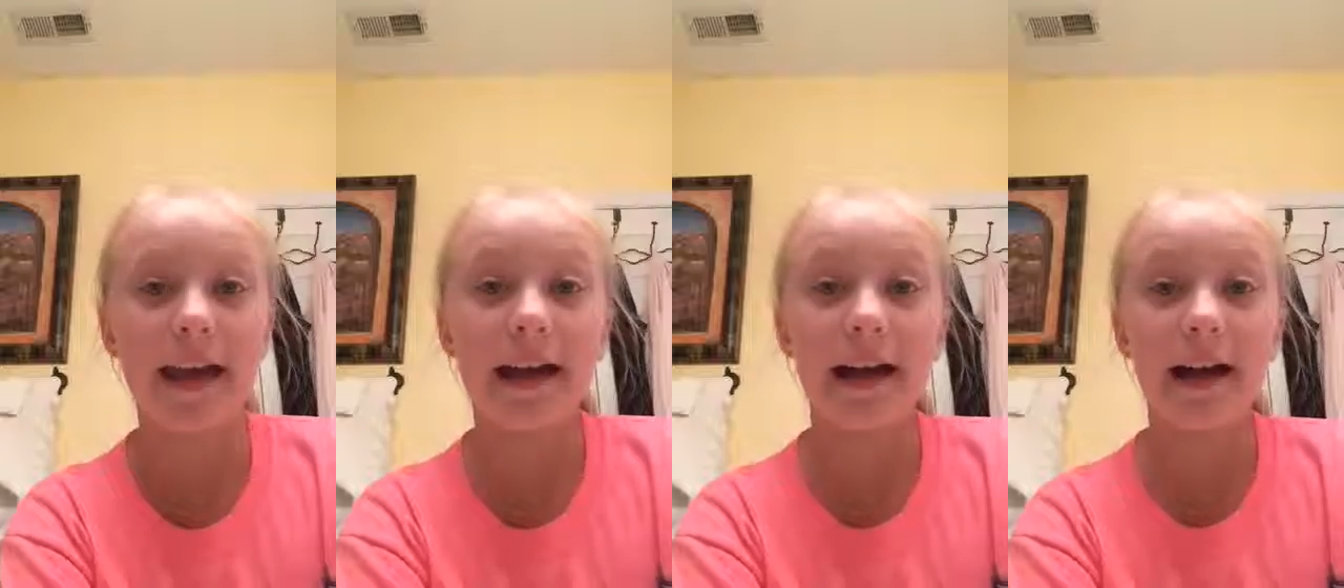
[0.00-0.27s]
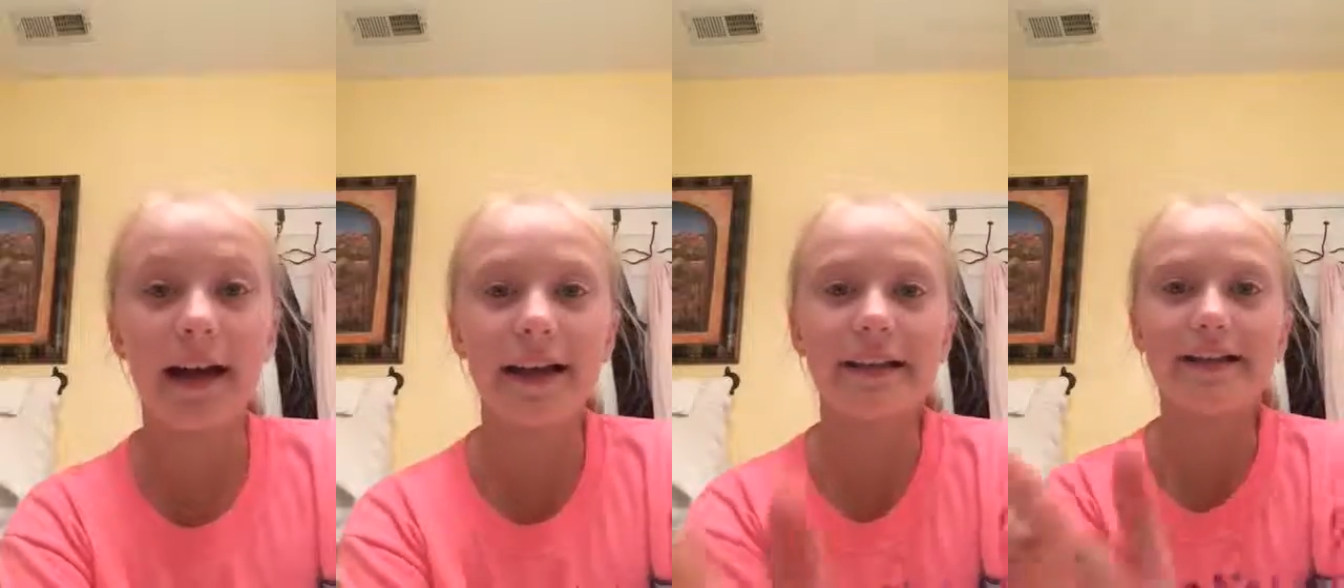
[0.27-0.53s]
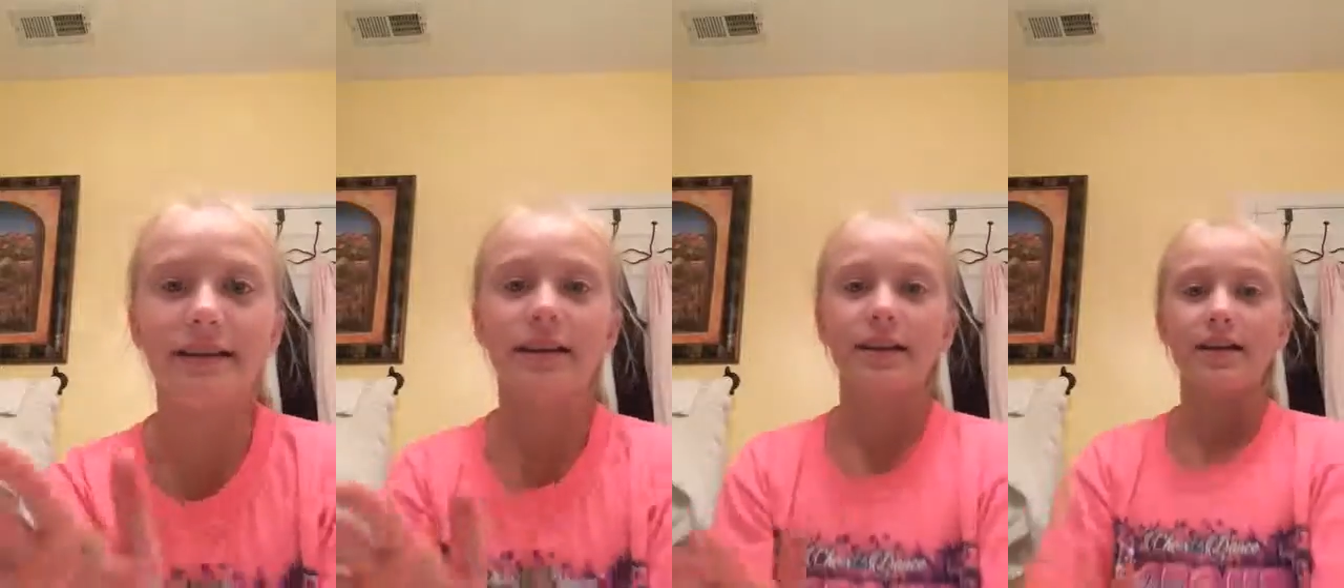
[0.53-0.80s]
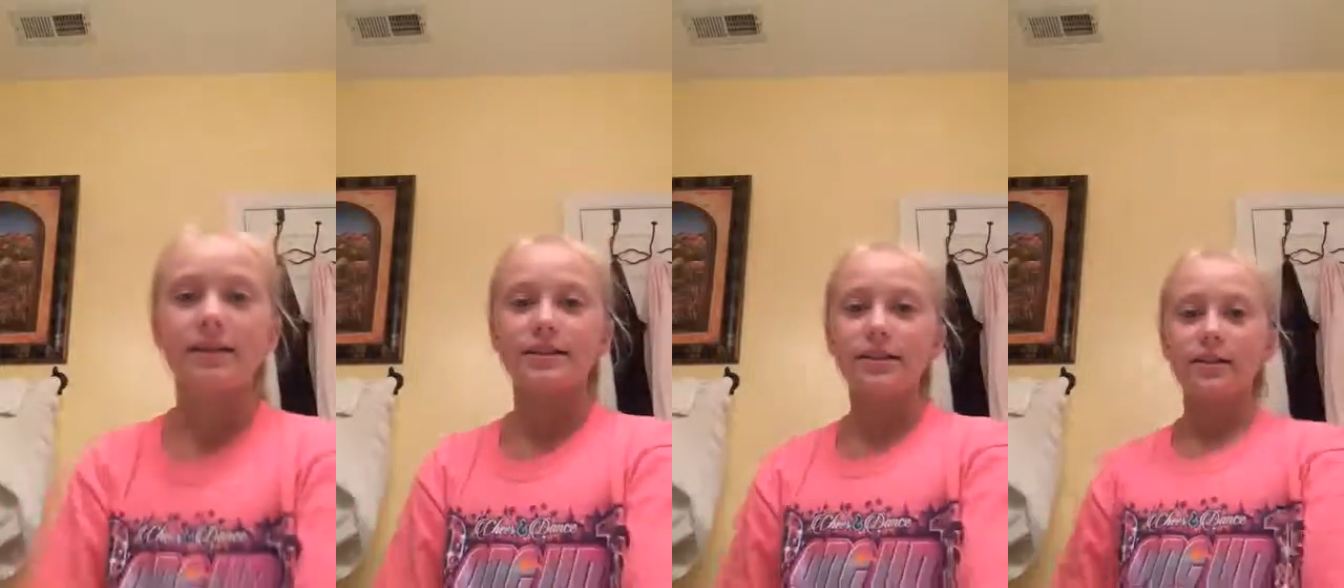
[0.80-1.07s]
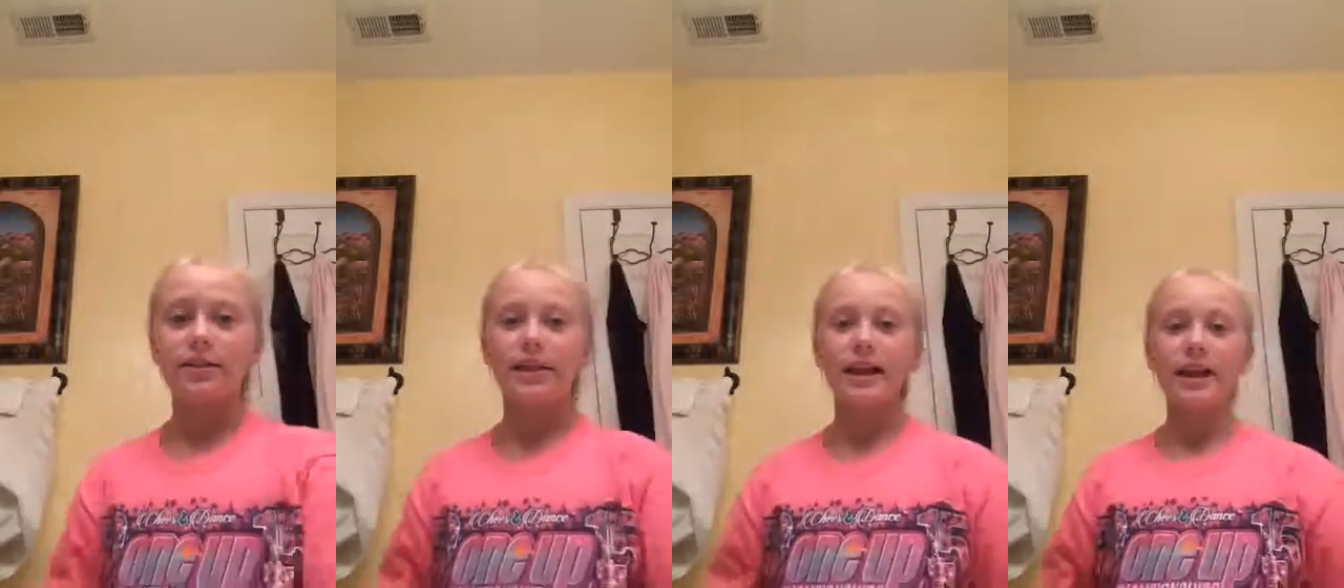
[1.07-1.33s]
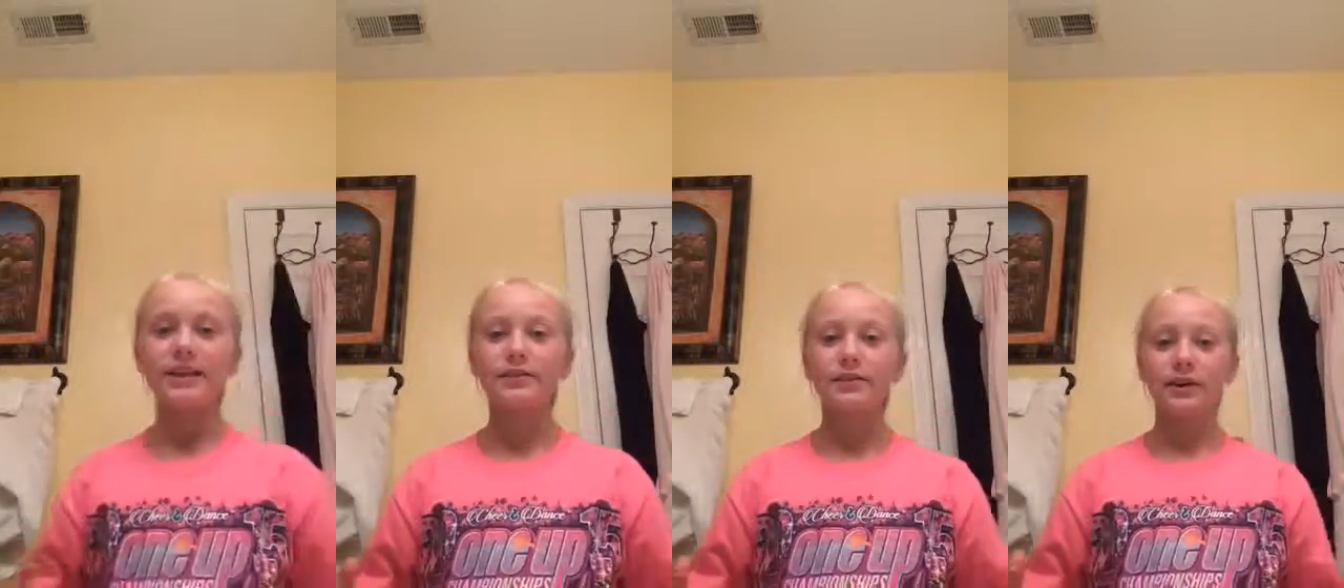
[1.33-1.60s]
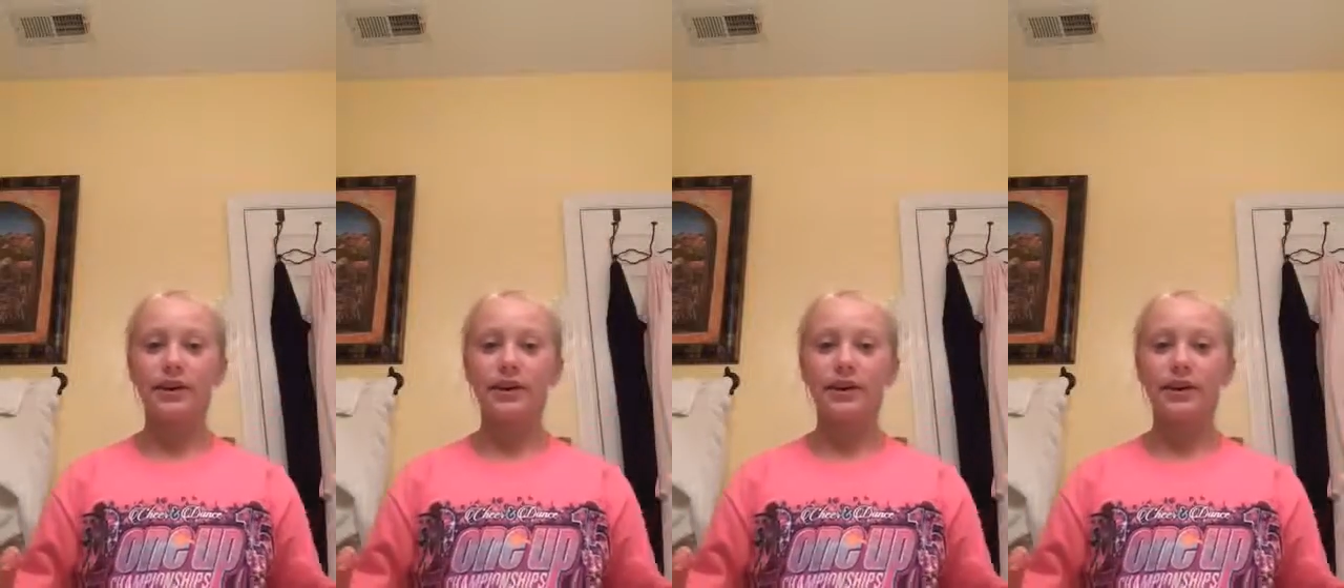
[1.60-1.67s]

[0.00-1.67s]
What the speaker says: guys! So today's